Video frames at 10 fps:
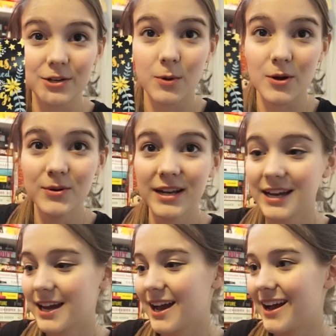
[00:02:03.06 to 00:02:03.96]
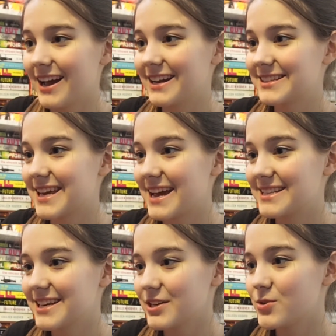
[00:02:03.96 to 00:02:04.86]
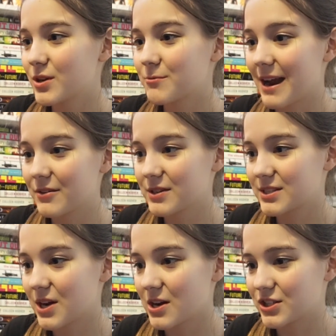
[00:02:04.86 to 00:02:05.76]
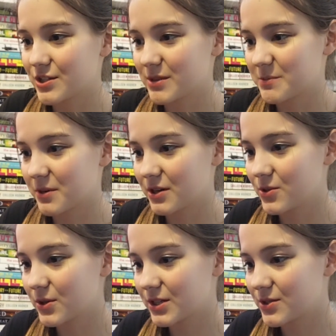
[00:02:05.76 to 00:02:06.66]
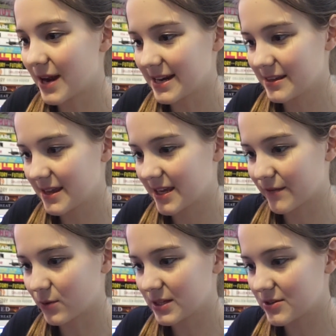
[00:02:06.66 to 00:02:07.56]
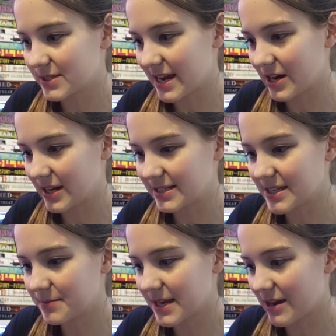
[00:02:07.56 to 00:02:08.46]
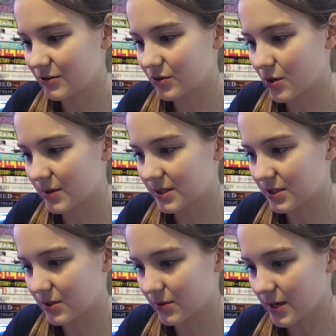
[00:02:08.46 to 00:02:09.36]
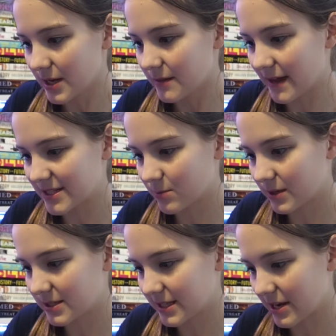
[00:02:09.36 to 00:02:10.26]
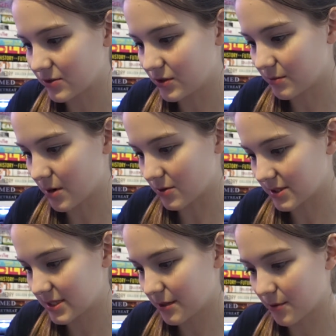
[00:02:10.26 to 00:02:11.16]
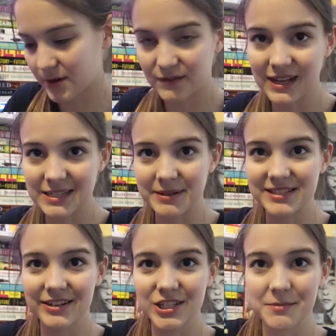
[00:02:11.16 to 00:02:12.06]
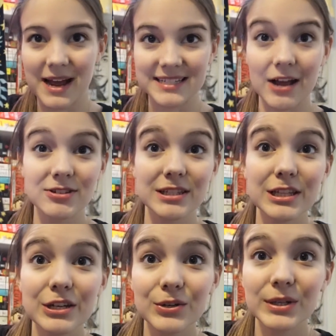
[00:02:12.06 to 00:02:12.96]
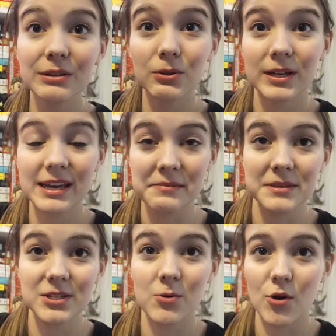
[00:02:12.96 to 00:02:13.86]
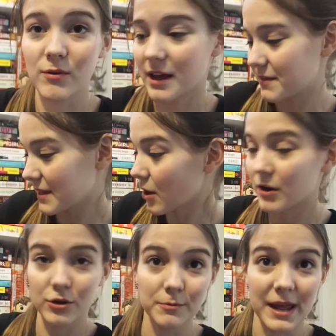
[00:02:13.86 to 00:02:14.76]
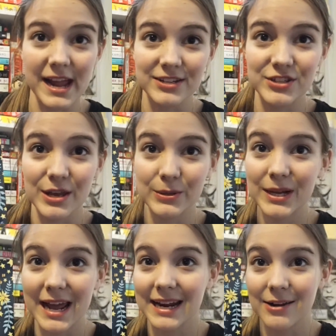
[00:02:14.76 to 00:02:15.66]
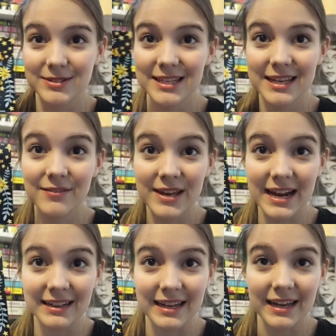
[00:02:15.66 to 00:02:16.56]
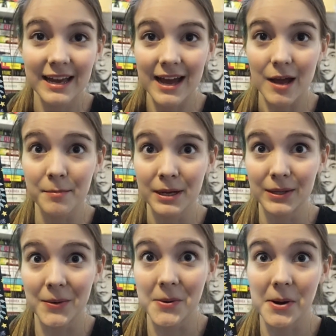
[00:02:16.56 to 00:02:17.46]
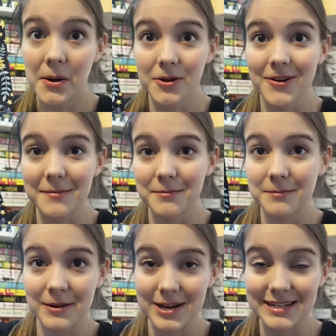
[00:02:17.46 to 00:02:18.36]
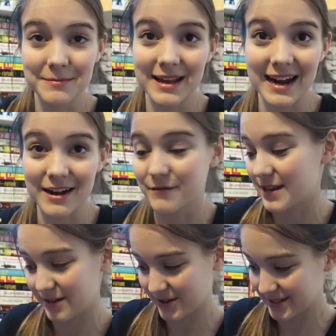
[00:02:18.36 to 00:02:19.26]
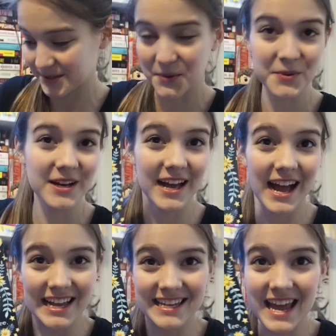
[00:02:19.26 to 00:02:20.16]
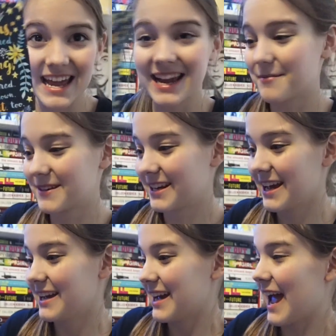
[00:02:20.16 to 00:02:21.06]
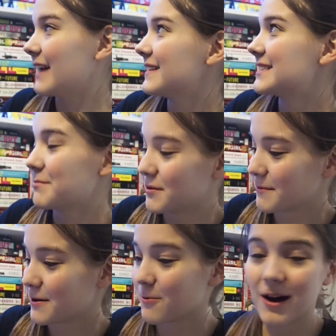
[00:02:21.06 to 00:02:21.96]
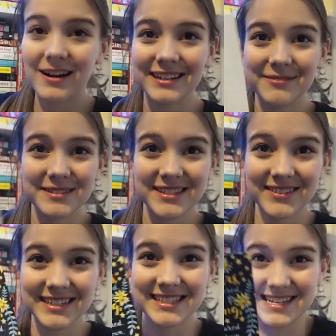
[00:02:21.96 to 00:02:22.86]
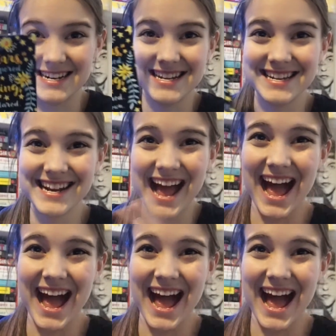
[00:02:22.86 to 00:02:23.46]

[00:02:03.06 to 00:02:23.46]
quote. And it says, You could rattle the stars, she whispered. You could do anything if only you dared, and deep down you know it too. That's what scares you the most. Throne of Glass by Sarah J. Maas. I was literally looking at this quote, I think, on her page the other day, and I was thinking of getting like a pillow or an art print made out of it. So, yay, I'm gonna hang this up on my wall, and I'm so excited.